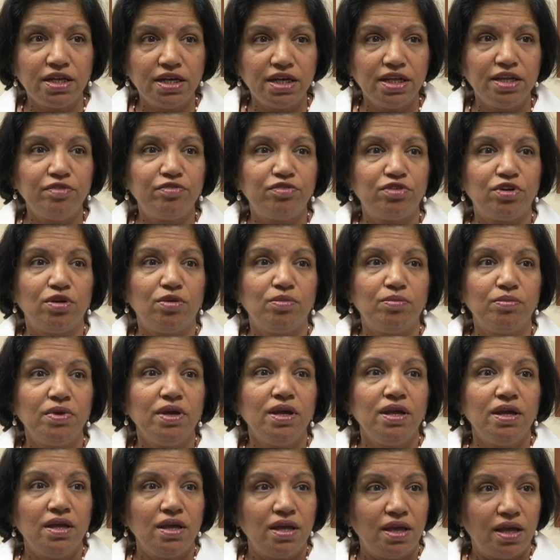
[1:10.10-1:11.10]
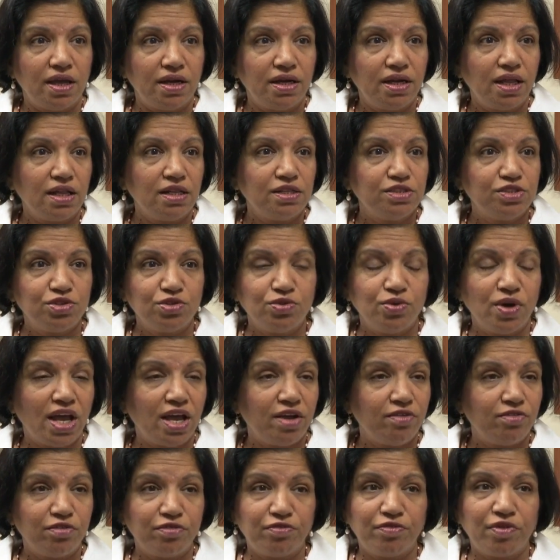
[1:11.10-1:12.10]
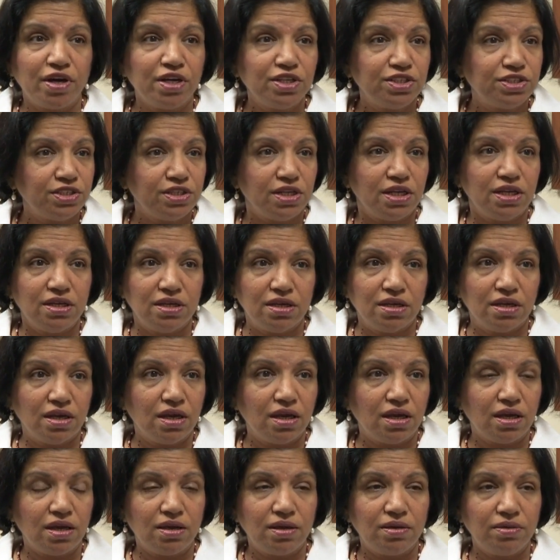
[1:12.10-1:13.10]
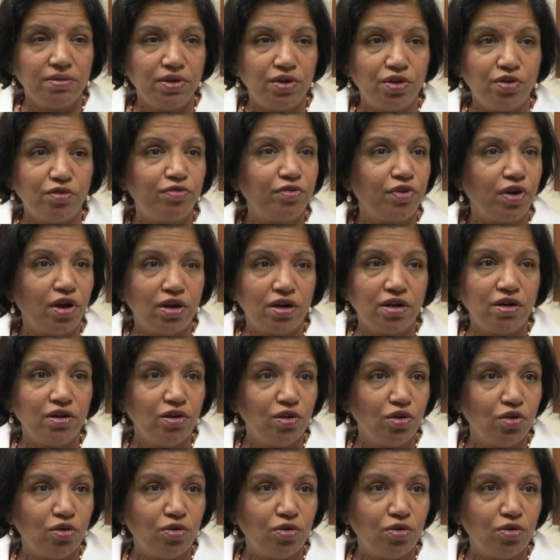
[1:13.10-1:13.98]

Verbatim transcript: learning from adults who have a functioning, uh, you know, frontal